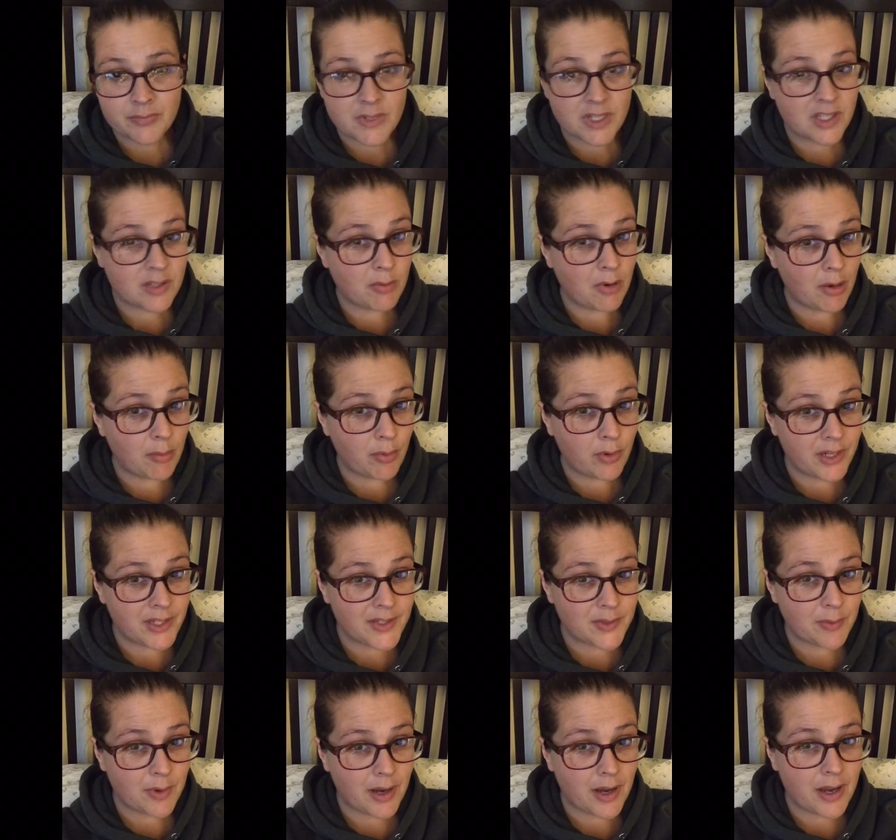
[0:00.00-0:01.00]
smart
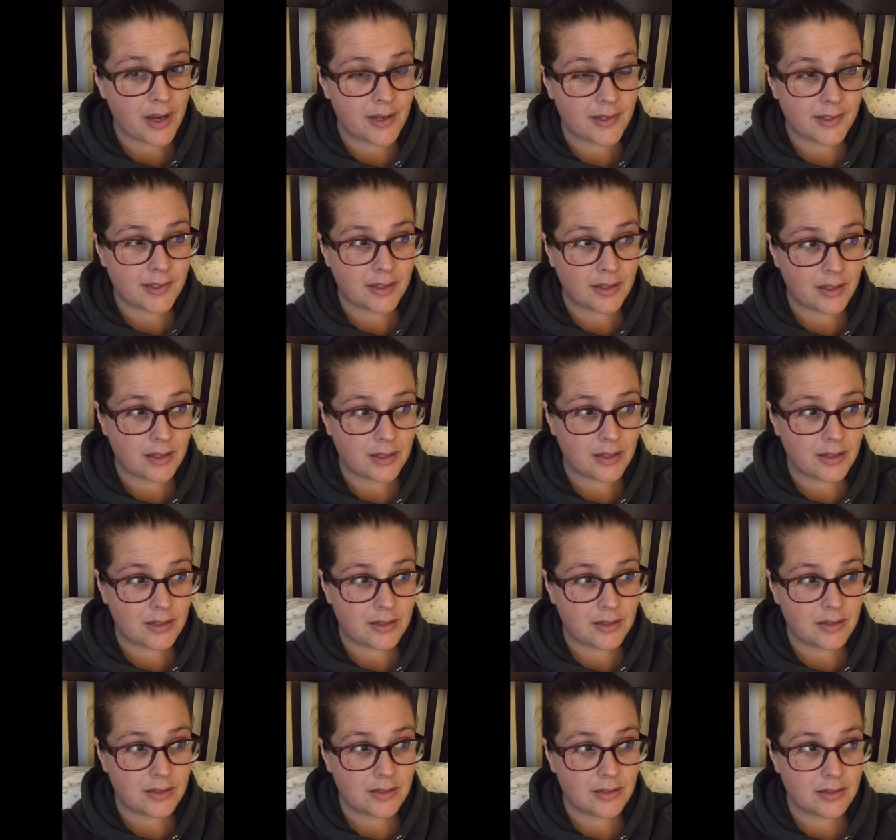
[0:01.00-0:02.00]
points wise, it
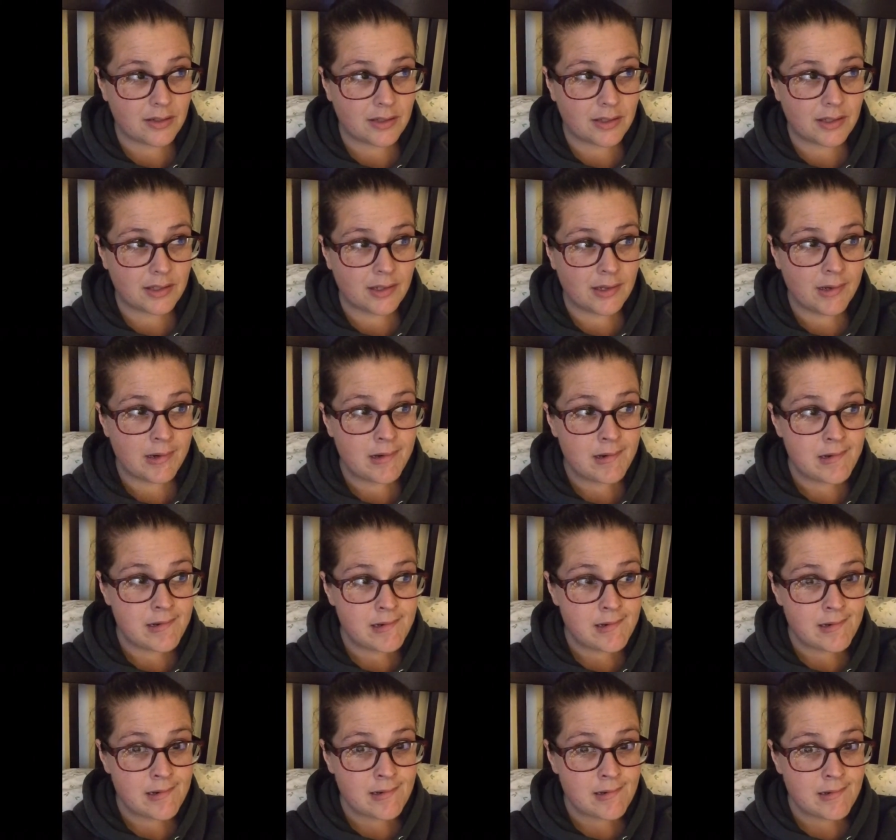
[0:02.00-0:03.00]
is
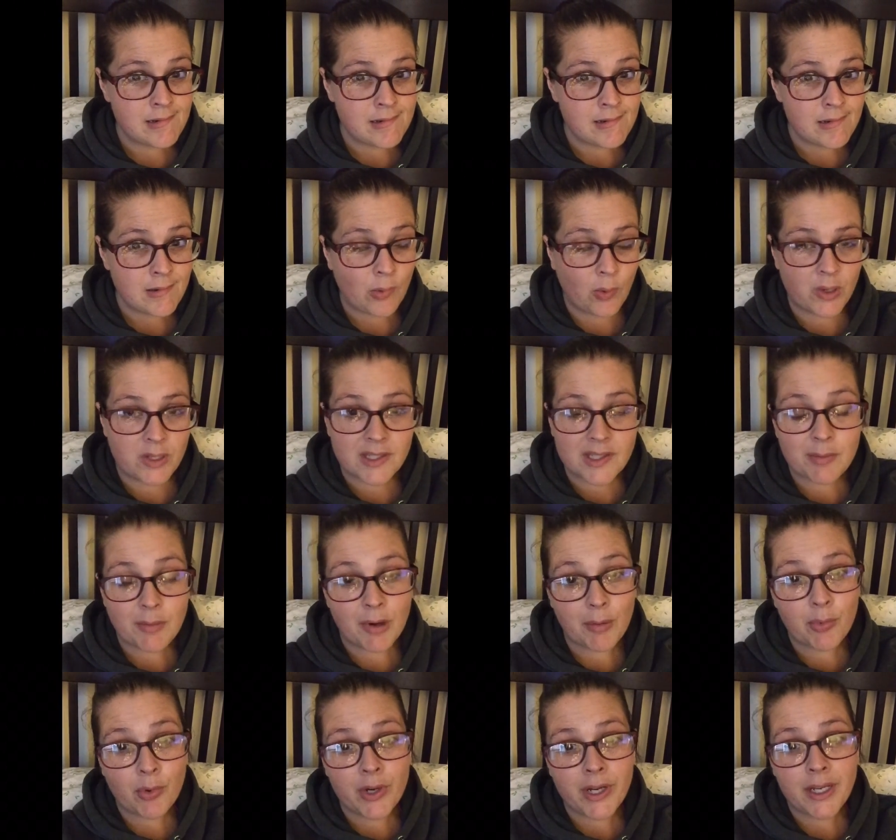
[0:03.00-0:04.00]
one
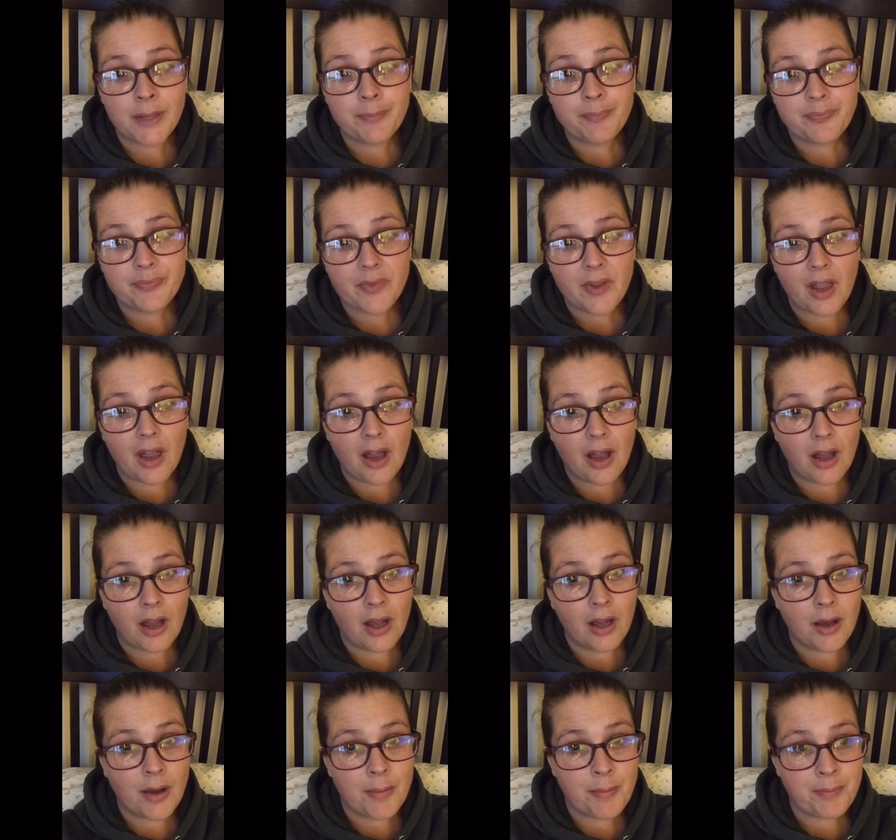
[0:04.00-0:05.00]
smart point.
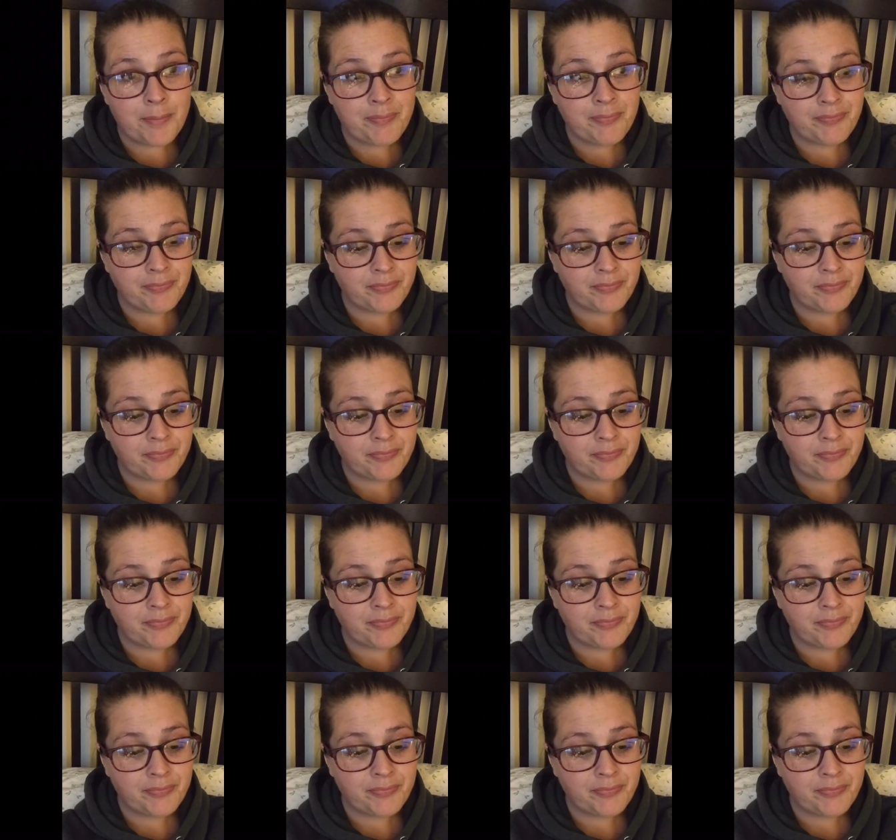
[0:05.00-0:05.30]
Um,